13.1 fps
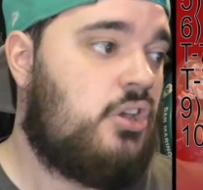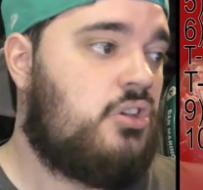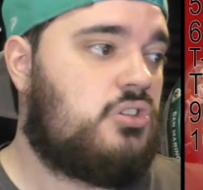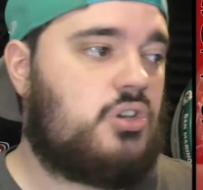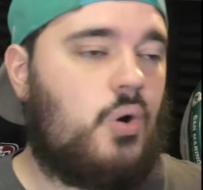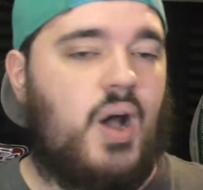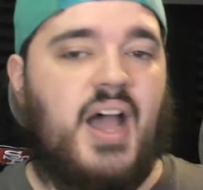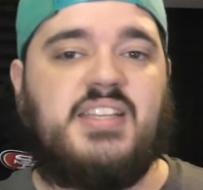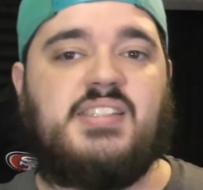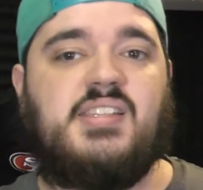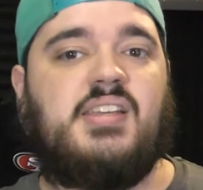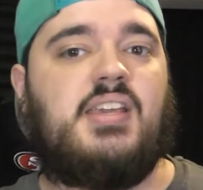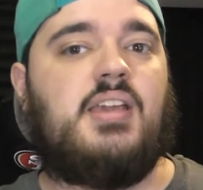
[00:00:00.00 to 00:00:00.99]
So I
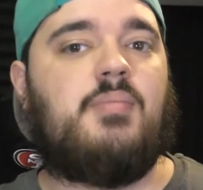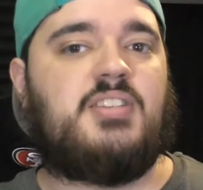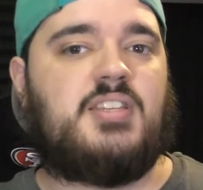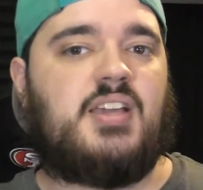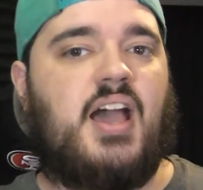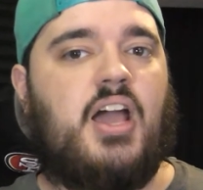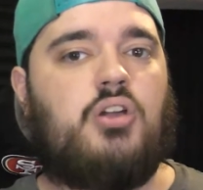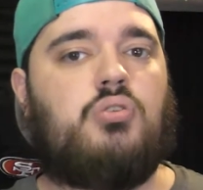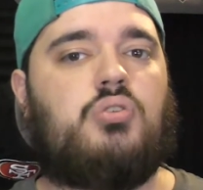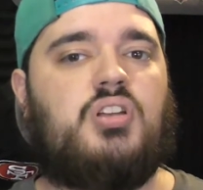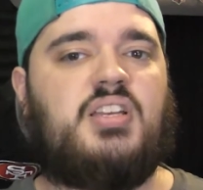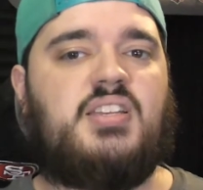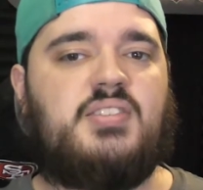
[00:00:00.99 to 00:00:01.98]
see him as a guy who
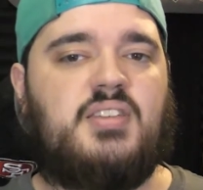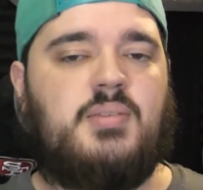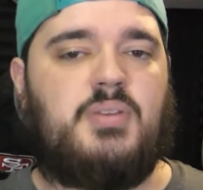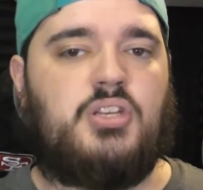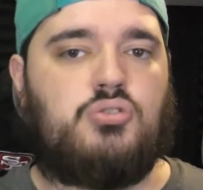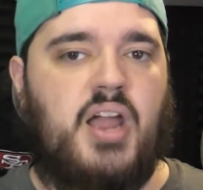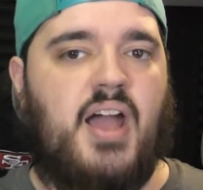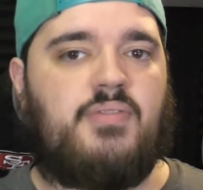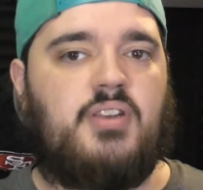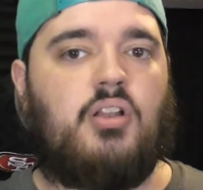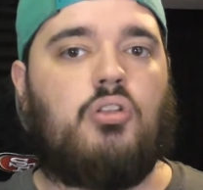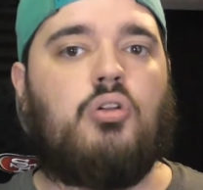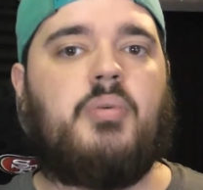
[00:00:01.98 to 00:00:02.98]
could easily be drafted
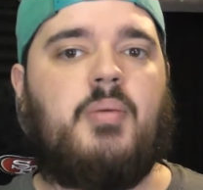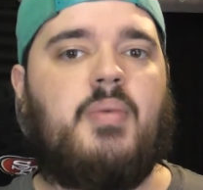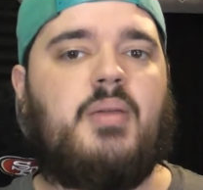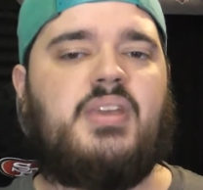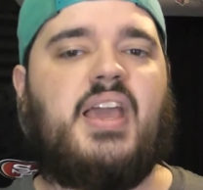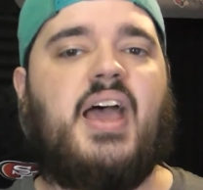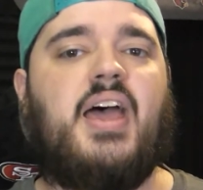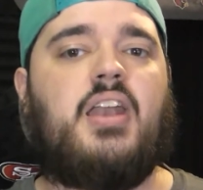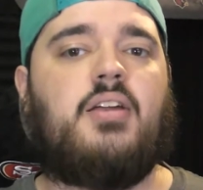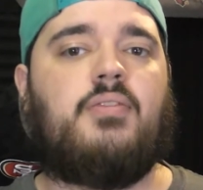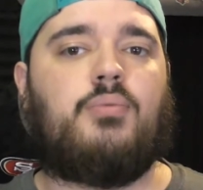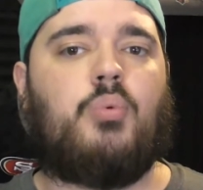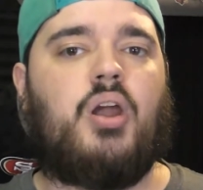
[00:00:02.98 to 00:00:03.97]
a little bit maybe ahead
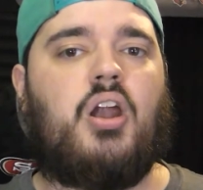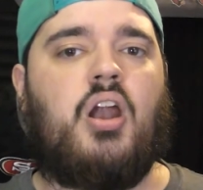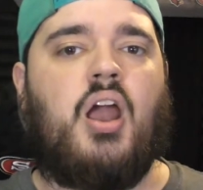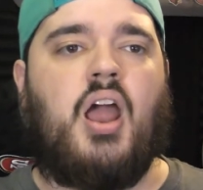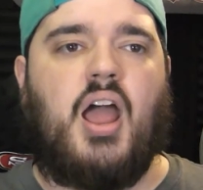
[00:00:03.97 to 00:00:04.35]
of where